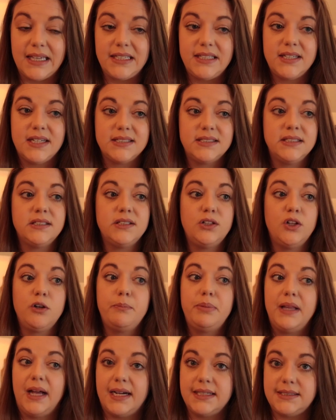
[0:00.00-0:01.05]
It doesn't
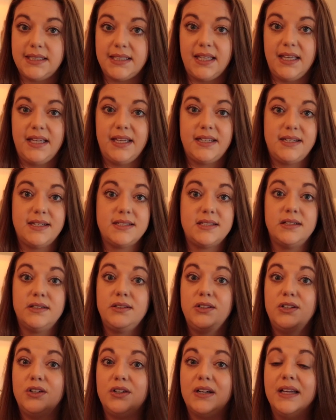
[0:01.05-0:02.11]
look plasticky, it doesn't
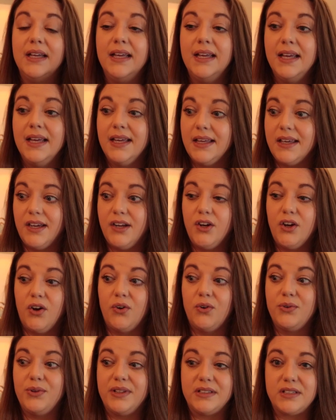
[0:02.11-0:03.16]
look, you
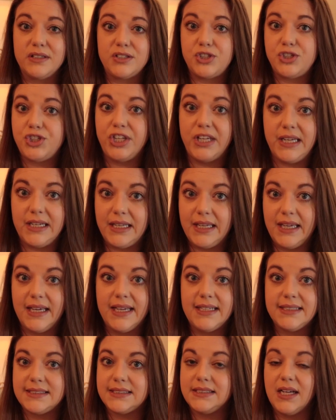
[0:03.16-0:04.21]
know,
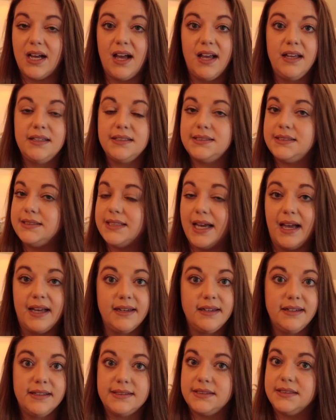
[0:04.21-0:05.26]
sheeny. It's not
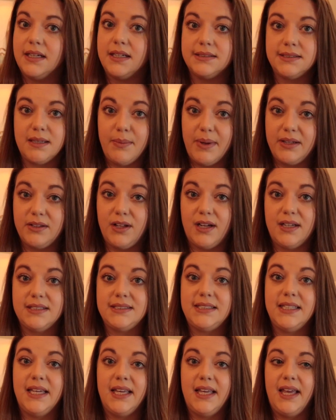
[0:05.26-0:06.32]
satin. It's not
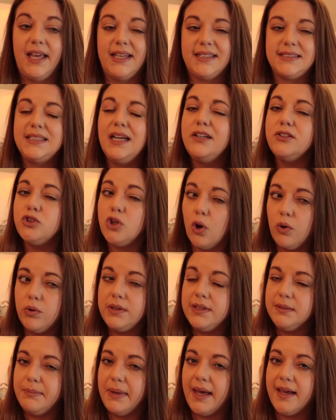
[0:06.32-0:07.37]
semi-gloss. It's not
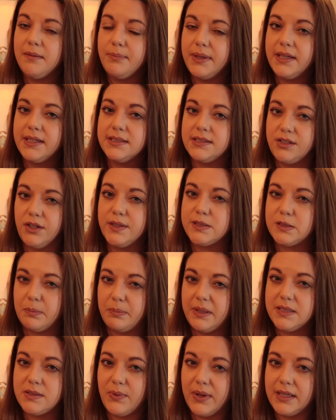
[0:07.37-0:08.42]
totally matte because there's
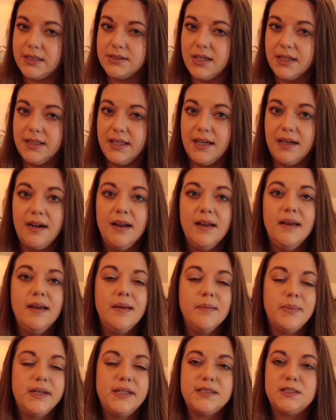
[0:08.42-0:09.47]
beeswax on there,
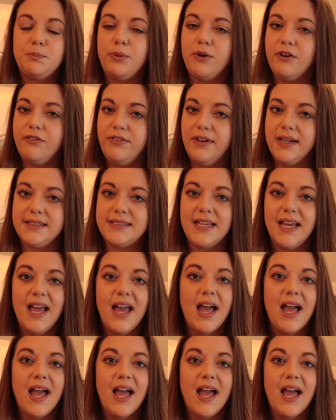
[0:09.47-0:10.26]
but it's perfect.